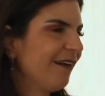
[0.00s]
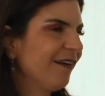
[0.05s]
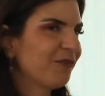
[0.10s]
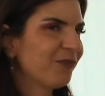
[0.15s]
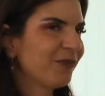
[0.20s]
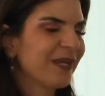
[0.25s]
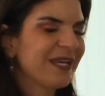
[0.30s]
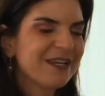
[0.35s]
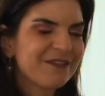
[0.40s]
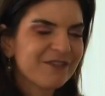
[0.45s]

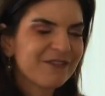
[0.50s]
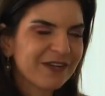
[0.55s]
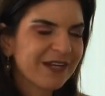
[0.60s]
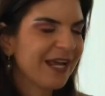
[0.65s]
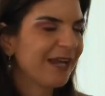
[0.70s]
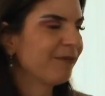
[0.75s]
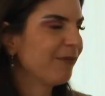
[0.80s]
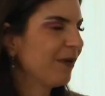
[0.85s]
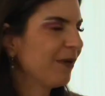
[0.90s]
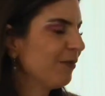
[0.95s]
We even
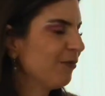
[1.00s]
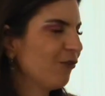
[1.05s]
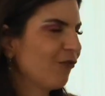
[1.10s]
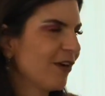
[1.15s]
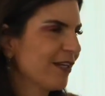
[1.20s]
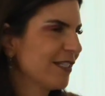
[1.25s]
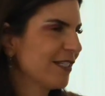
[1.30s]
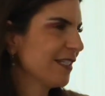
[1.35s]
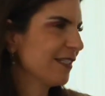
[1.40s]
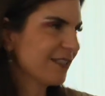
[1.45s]
had people
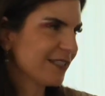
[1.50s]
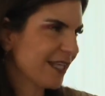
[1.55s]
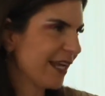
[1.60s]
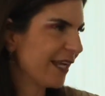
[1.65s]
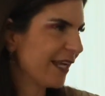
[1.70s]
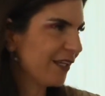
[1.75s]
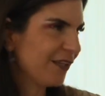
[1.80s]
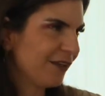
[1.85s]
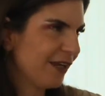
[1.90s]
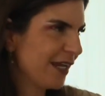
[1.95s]
writing us
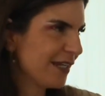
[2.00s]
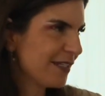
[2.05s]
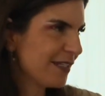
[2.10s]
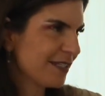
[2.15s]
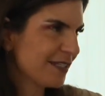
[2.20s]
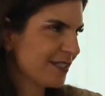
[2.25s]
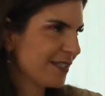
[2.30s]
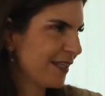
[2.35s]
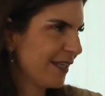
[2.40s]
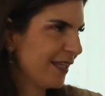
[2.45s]
thank you
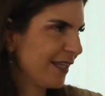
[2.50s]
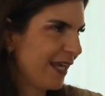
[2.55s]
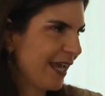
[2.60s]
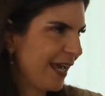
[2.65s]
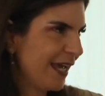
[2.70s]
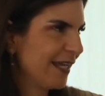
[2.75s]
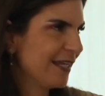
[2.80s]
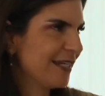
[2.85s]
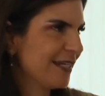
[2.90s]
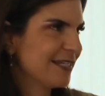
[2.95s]
letters in the
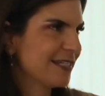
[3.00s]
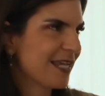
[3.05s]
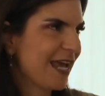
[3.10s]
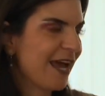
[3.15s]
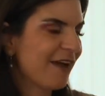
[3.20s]
end.